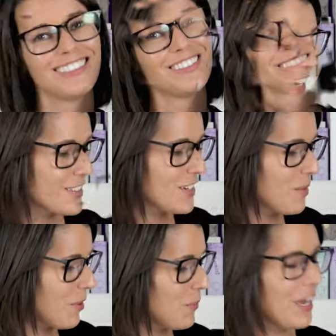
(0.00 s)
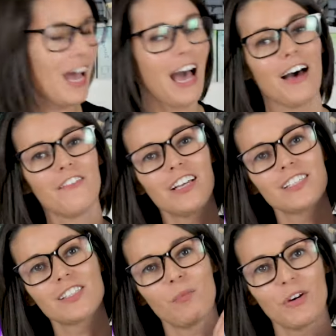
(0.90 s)
And next up, we
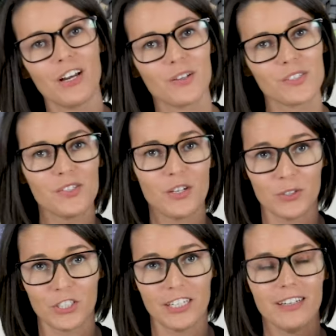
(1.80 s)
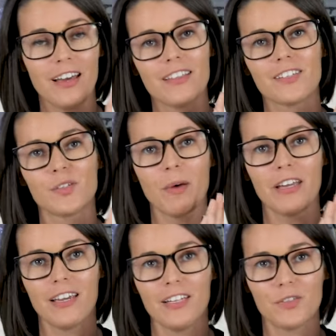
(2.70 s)
have Someone Else's Ocean. This is
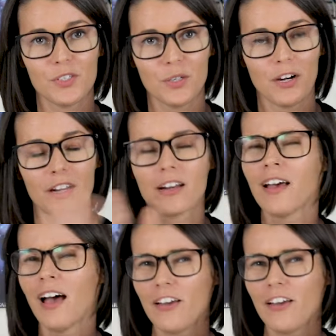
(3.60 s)
by Kate Stewart.